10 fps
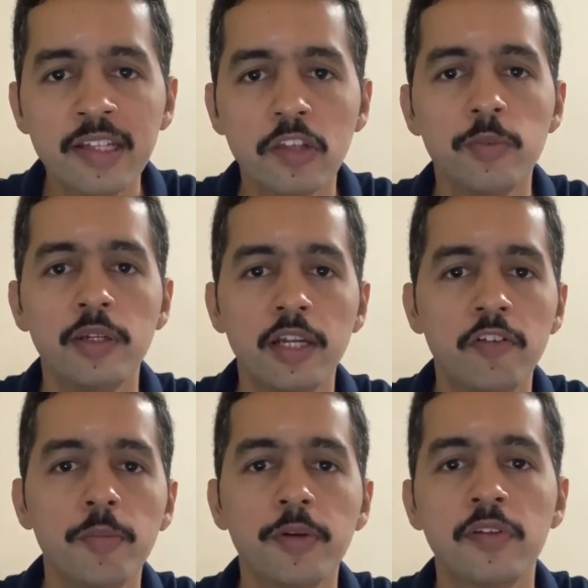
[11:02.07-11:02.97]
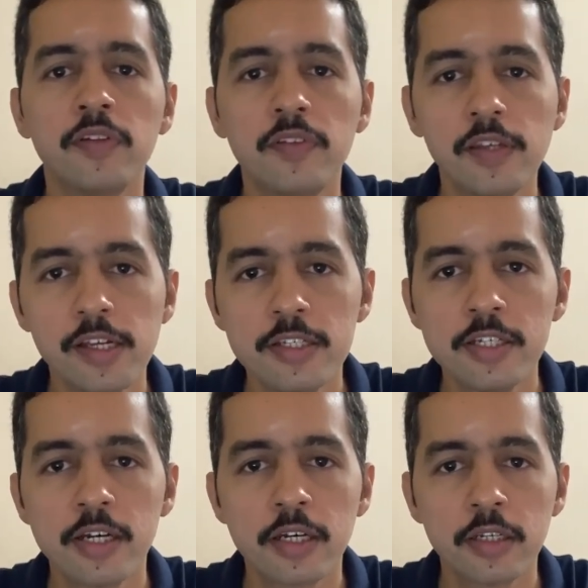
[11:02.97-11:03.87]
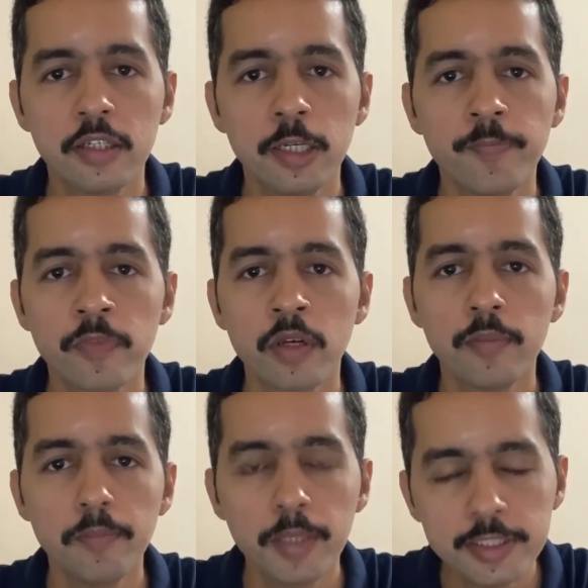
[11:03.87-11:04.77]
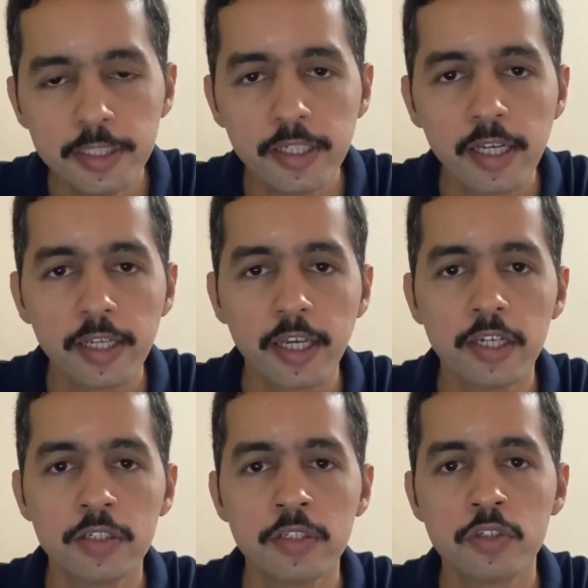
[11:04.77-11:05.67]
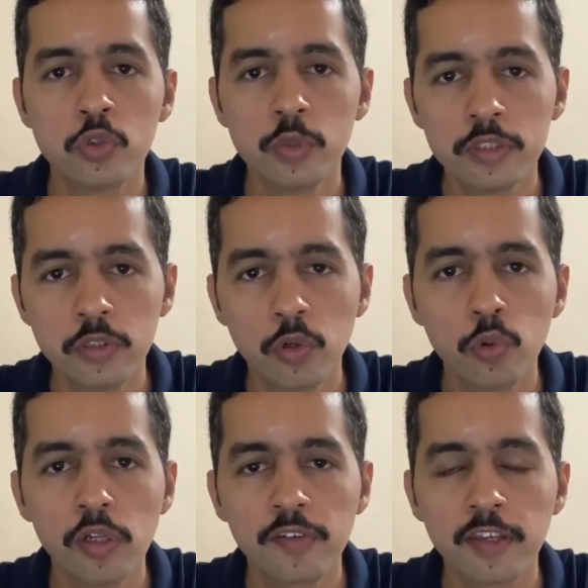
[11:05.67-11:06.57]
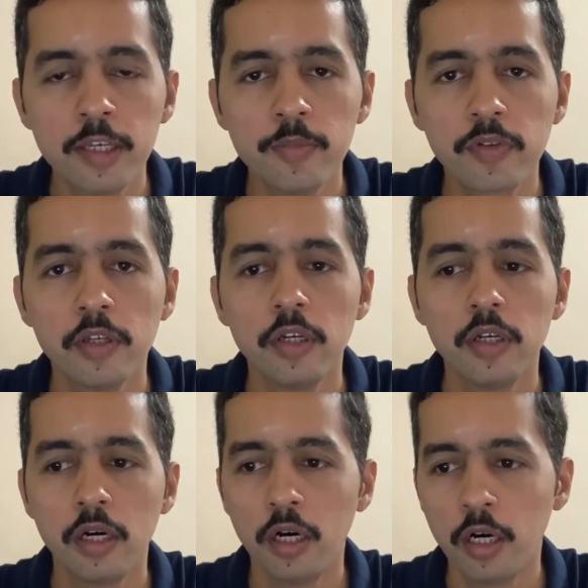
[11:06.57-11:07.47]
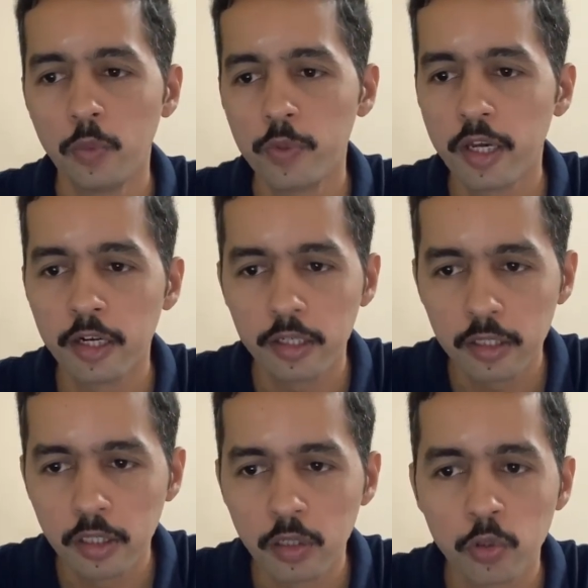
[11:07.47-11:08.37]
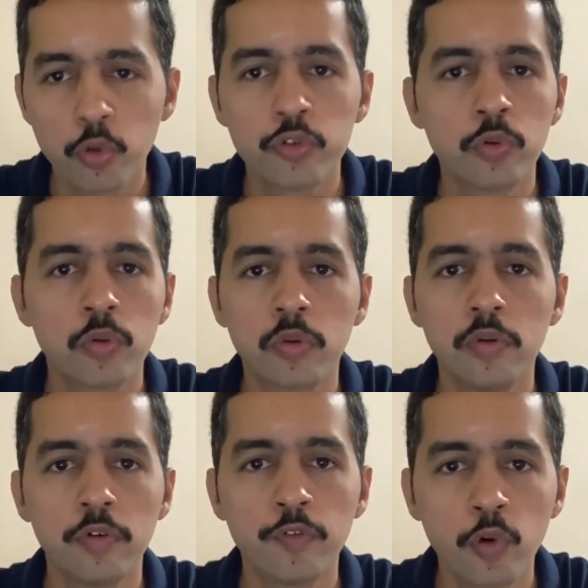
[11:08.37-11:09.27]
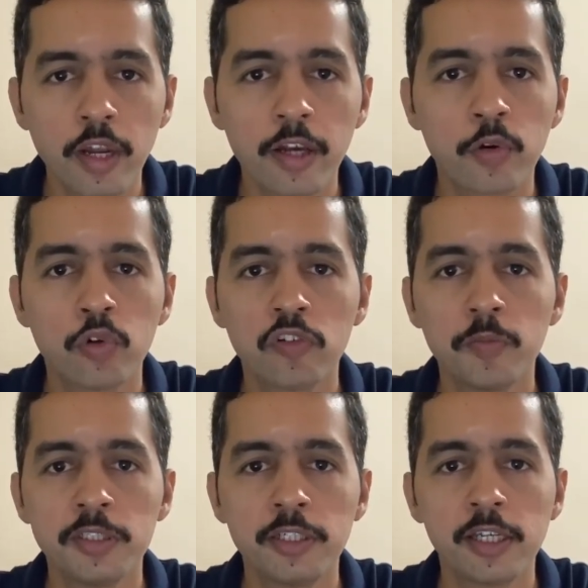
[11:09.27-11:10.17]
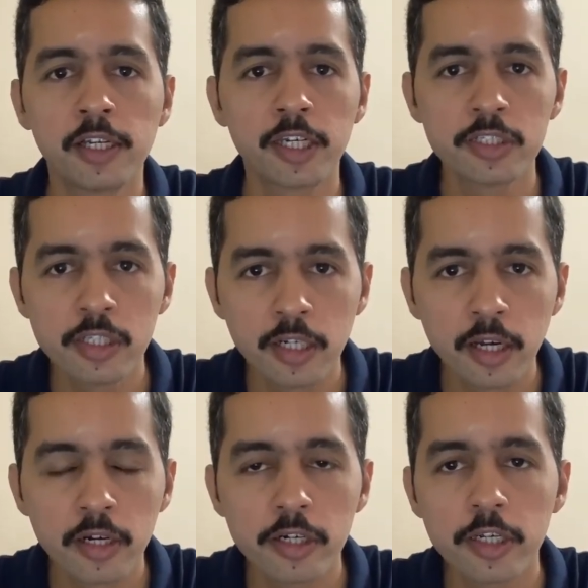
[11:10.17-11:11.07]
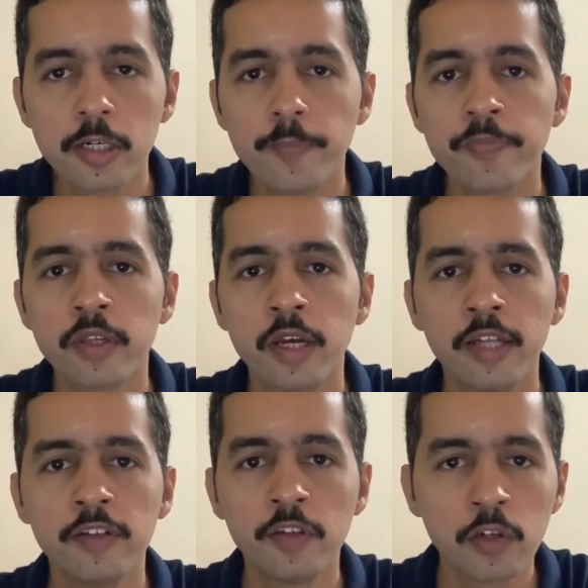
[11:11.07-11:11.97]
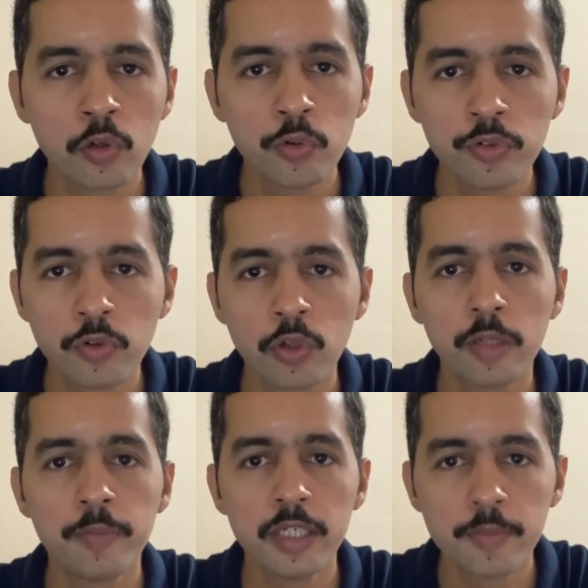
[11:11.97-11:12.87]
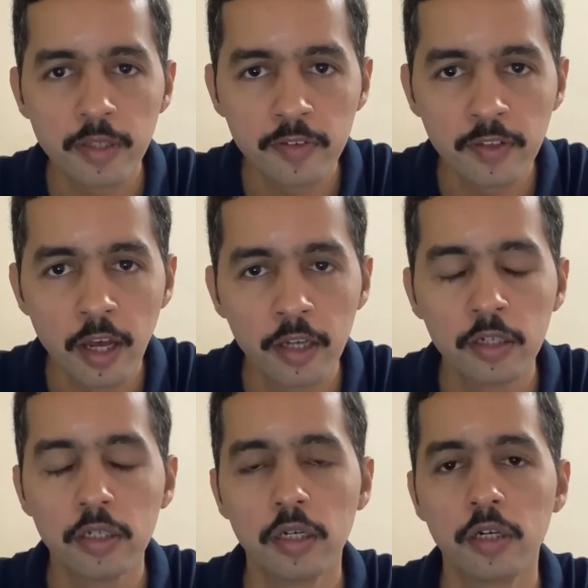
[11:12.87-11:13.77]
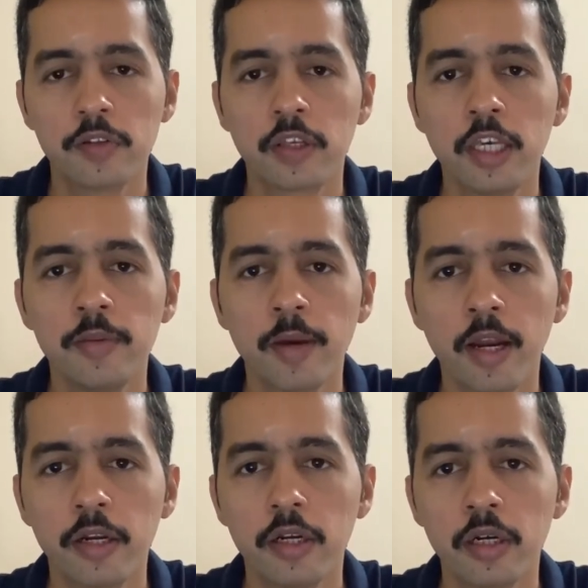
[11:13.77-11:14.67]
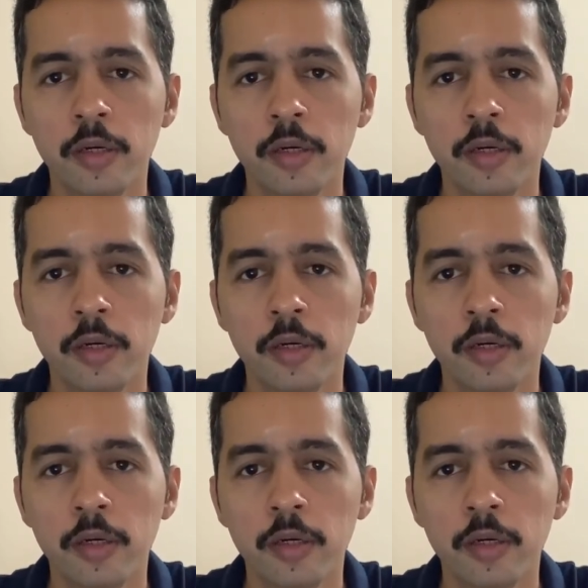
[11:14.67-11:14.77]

there's been 11% CAGR in the budgetary allocations towards rural schemes. We are at close to 4 lakh crores of budgetary allocation in the current year, and this includes all the PM Kisan scheme and